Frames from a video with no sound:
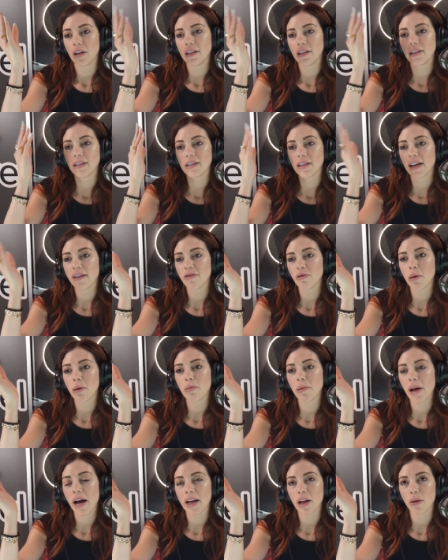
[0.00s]
It doesn't have to be
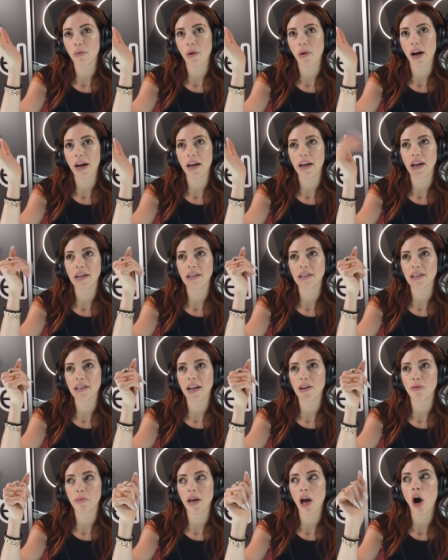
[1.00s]
black and white. It doesn't
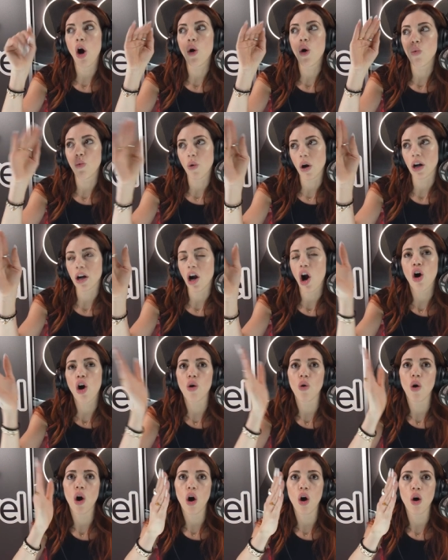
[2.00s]
have to be oh work,
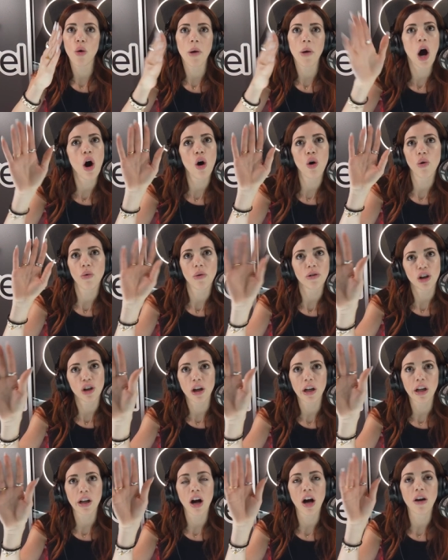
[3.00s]
oh home, oh
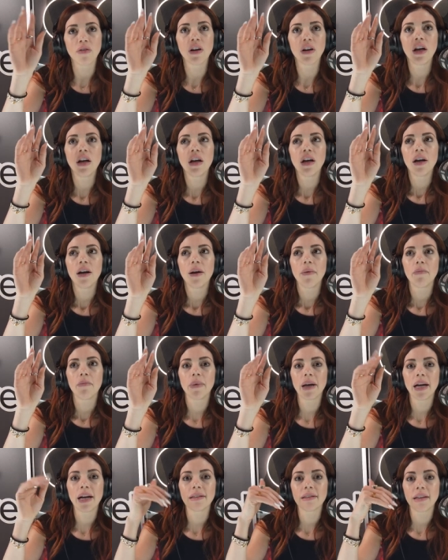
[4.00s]
turn it off.
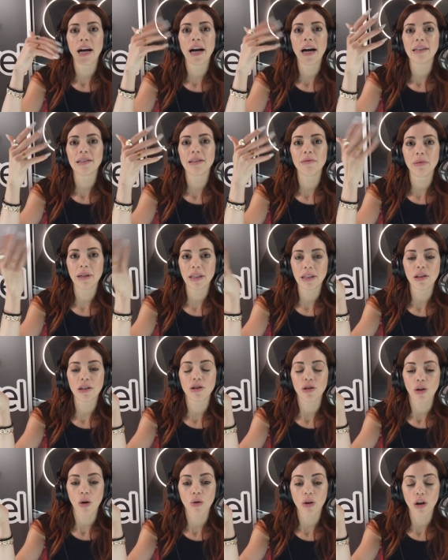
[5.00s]
Because as a
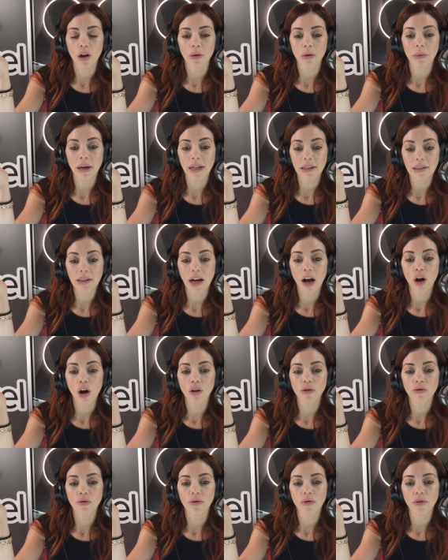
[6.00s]
business owner
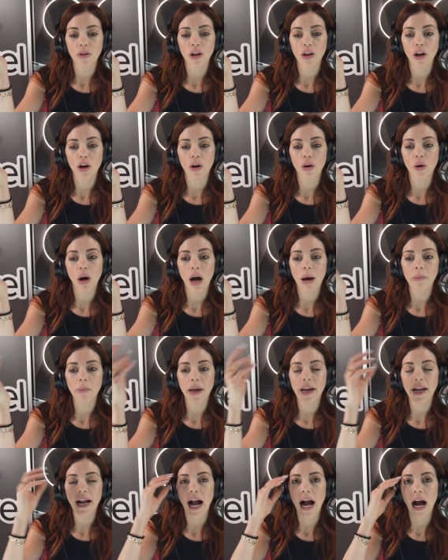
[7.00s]
myself, you know, I'm
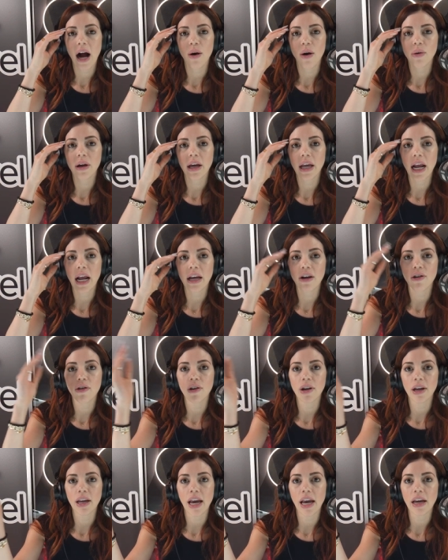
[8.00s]
like, how can I
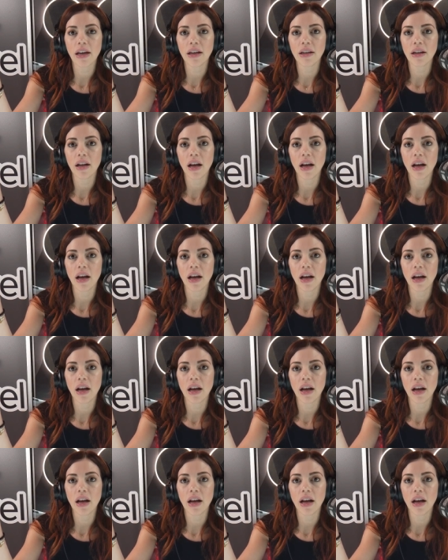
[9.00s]
create